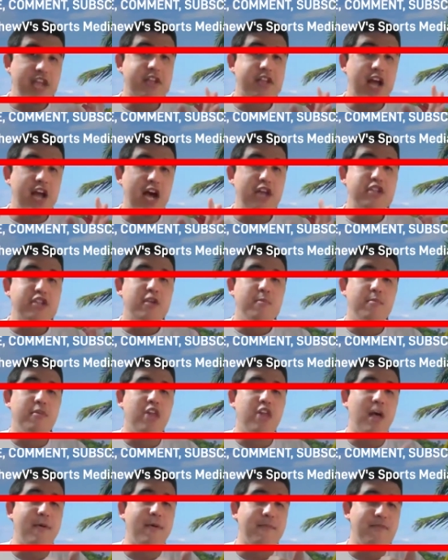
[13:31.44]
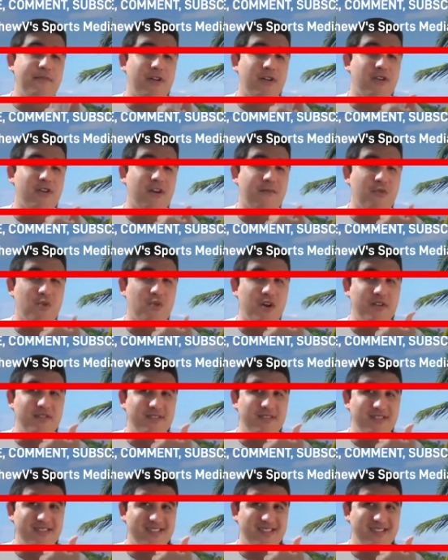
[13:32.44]
thanks, guys. Malama Poner,
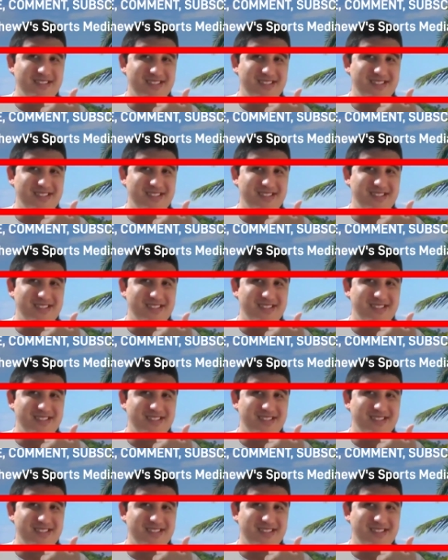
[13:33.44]
everyone.